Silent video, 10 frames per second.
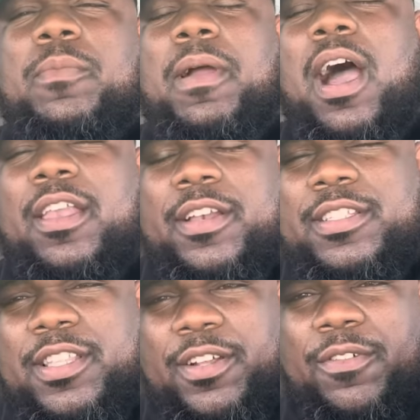Pollard
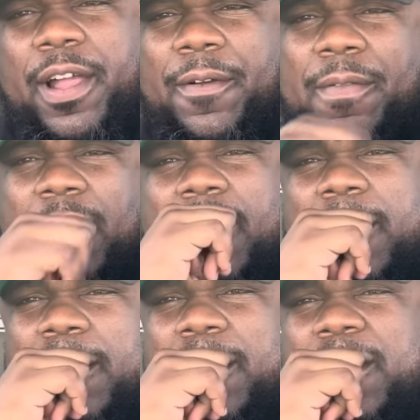into the ground.
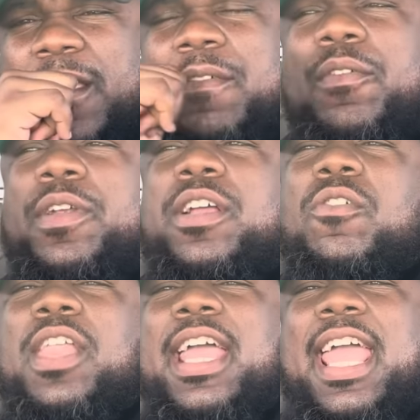Giving RICO
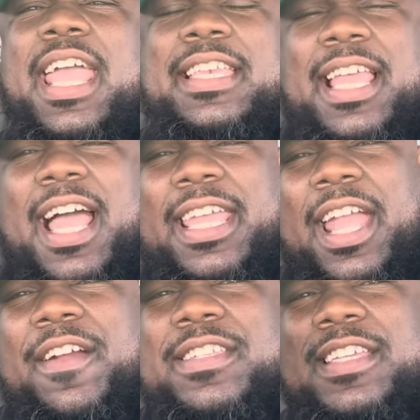like 8-9
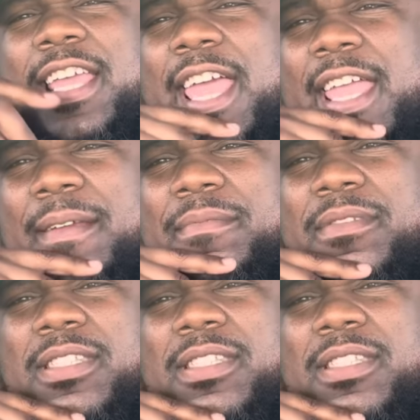carries a game,